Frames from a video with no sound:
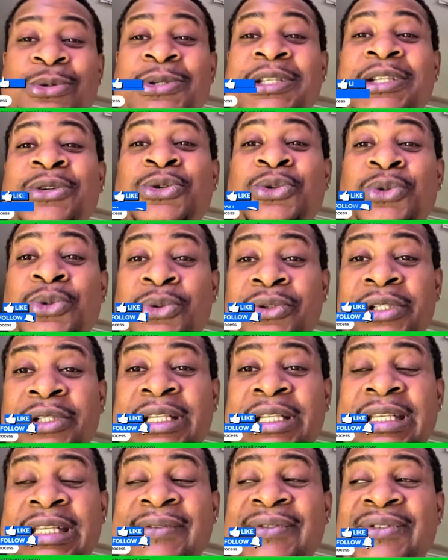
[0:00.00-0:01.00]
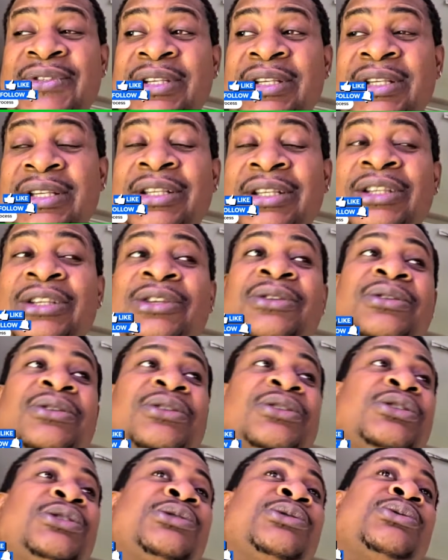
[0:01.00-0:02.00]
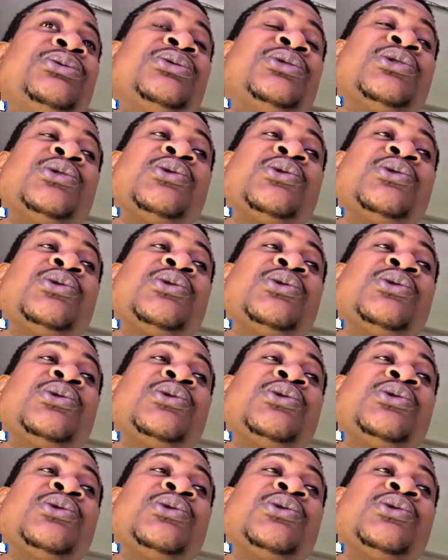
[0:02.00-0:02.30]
the true leaves, you do